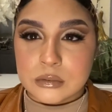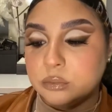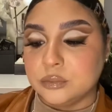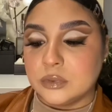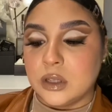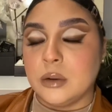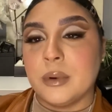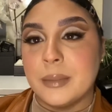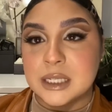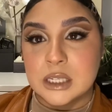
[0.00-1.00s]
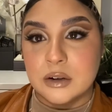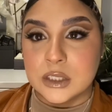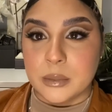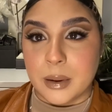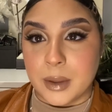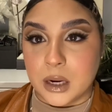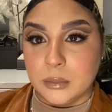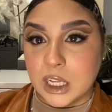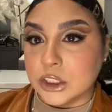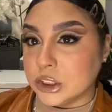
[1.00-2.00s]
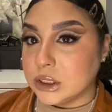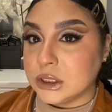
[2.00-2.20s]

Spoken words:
I'm gonna put mascara to my bottom lashes.